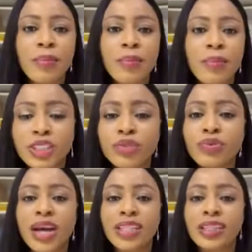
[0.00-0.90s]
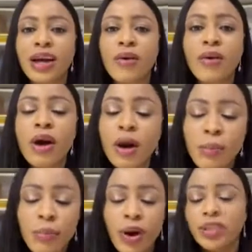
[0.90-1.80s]
people are scared of importing
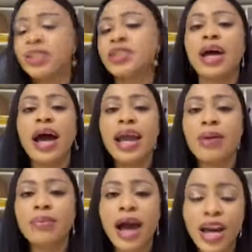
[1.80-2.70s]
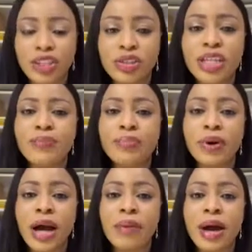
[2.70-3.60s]
right now, but I am
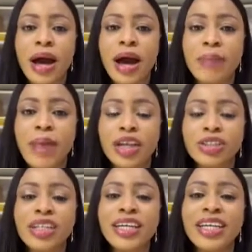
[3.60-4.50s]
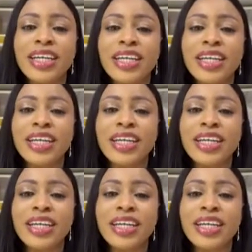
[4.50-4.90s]
actually I'm actually